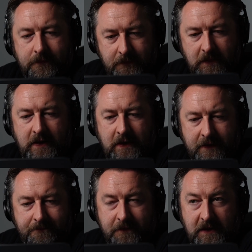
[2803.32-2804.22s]

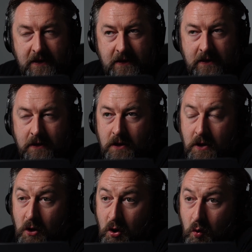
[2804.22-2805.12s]
Yeah.
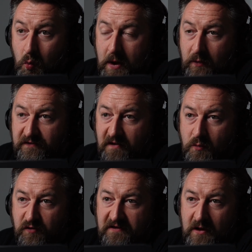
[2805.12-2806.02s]
Well,
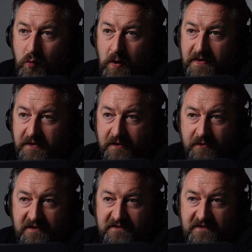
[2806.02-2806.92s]
time will tell whether
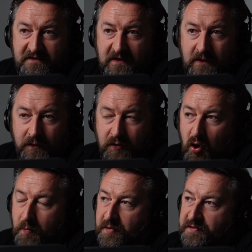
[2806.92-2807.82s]
there is a deal or
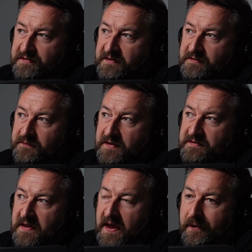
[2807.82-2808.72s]
not, because as of
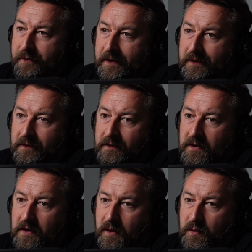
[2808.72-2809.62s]
this airing,
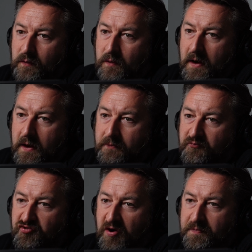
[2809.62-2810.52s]

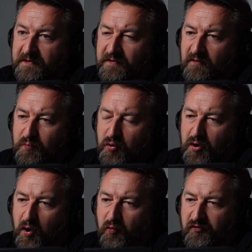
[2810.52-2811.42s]
Trump has sort of put
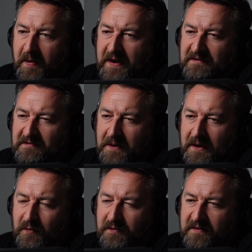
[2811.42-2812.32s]
an ultimatum
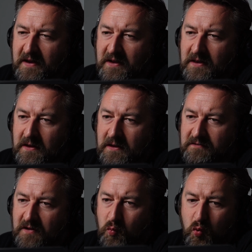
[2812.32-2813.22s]
out saying that
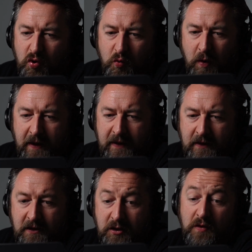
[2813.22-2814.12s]
he's going to walk
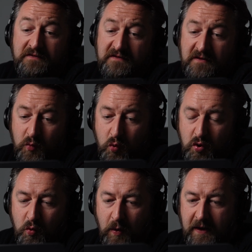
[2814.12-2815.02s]
away. The US is going to
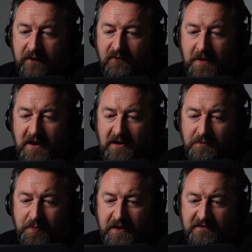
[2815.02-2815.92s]
walk away from any
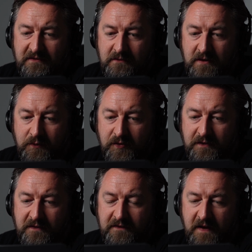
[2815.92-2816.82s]
peace
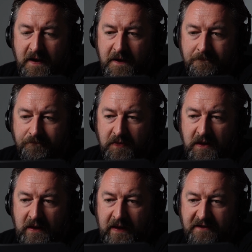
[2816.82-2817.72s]
agreement
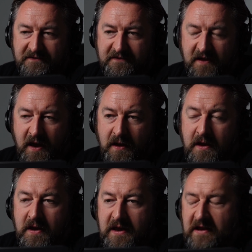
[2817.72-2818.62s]
unless
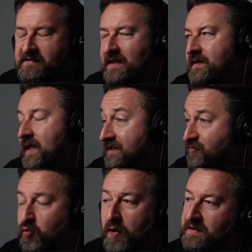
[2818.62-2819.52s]
as
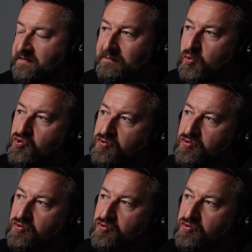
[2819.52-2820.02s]
always, he's more